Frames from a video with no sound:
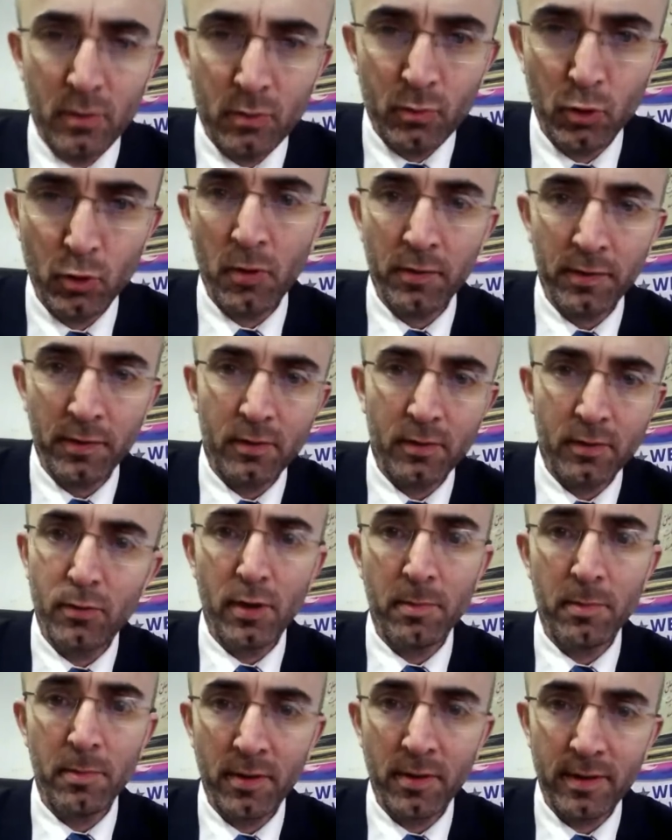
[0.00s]
Good
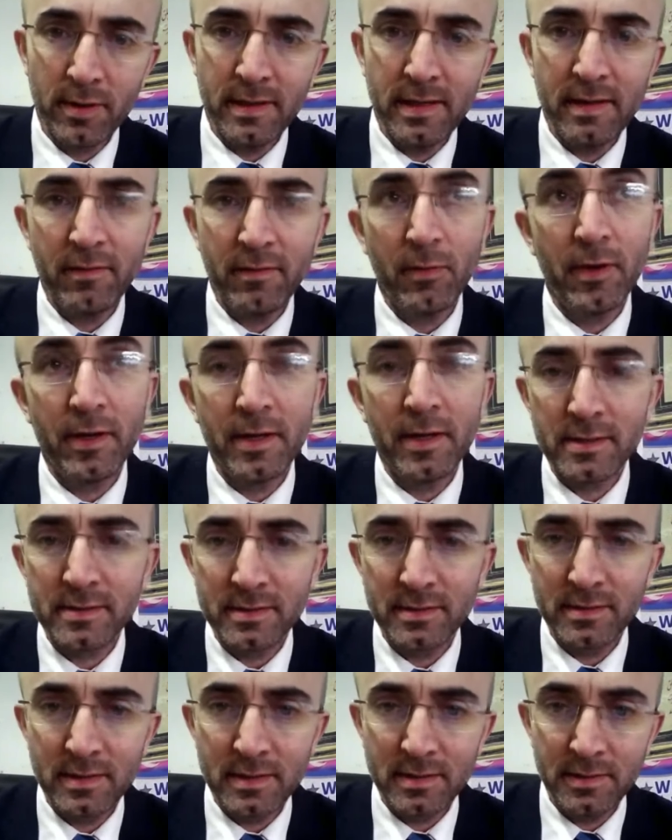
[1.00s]
morning, goeiemorgen,
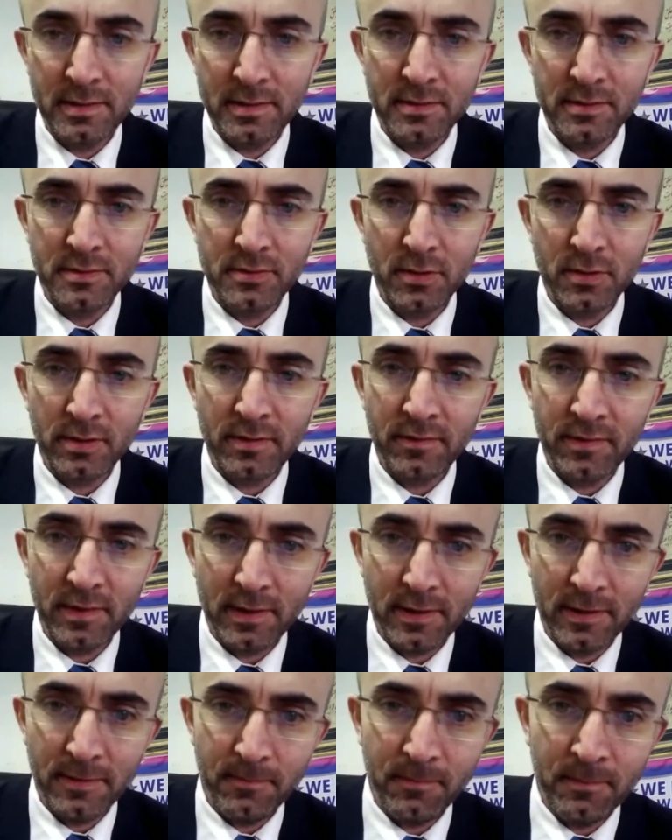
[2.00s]
everyone else in
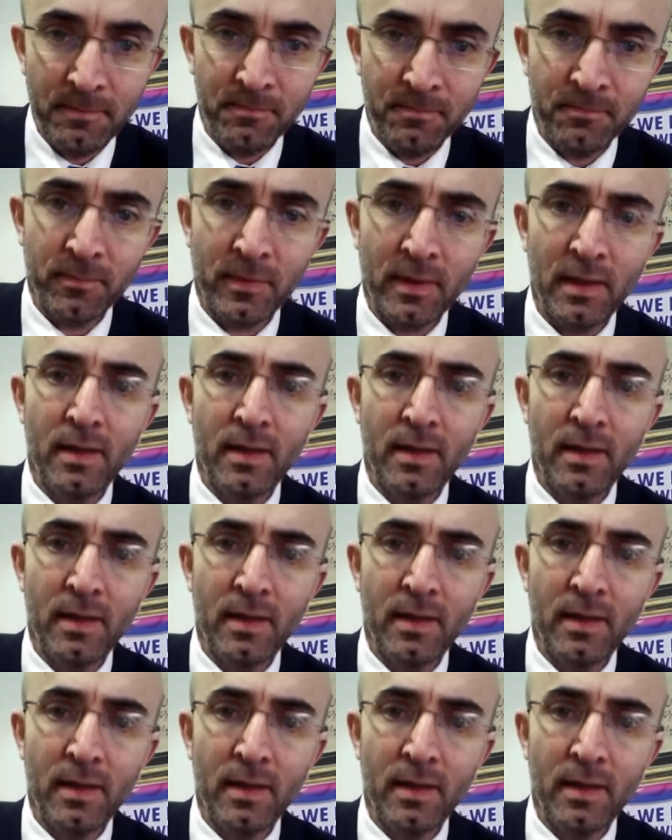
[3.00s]
South Africa.